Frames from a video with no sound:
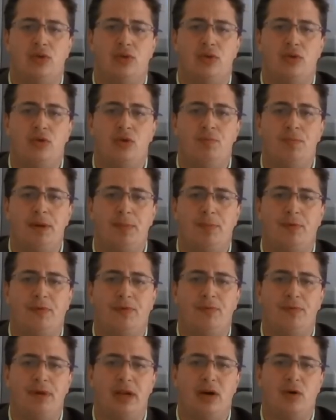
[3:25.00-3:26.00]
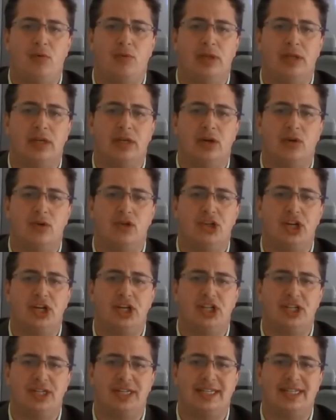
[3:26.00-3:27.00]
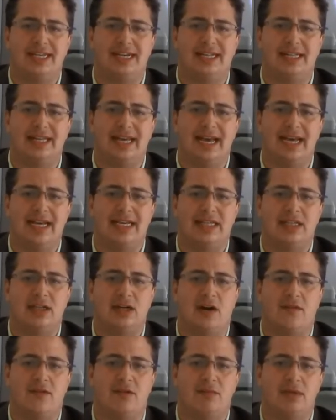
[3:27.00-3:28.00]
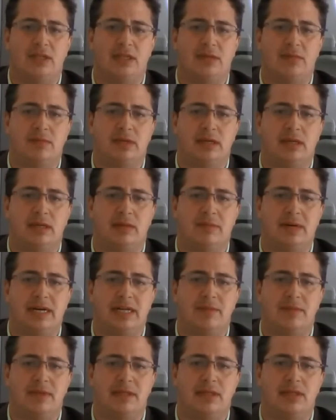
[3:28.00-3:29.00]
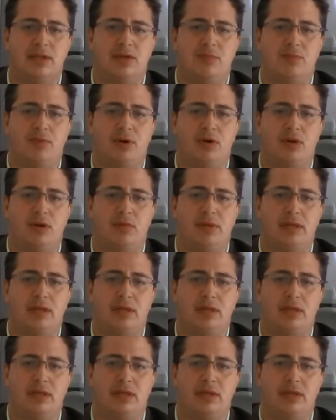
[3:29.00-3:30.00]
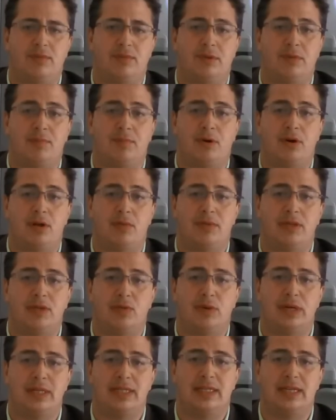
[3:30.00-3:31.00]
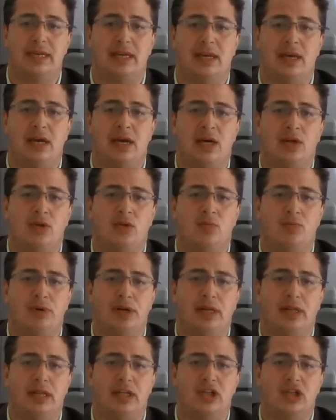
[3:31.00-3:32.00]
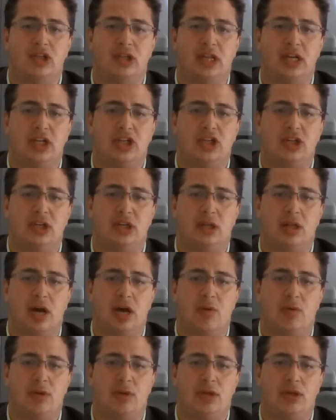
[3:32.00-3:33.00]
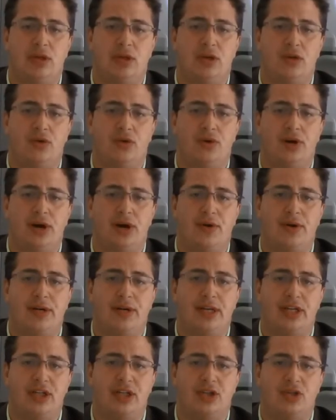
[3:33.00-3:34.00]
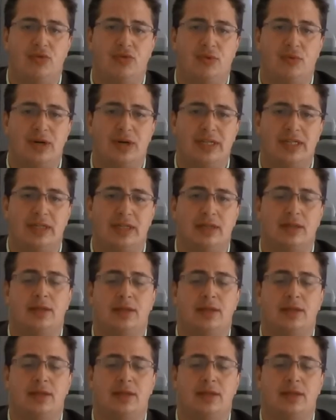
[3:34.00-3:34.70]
Two people familiar with the negotiations said, as the government submitted amendments to Parliament Wednesday to bring legislation in line with the EU area nations requested.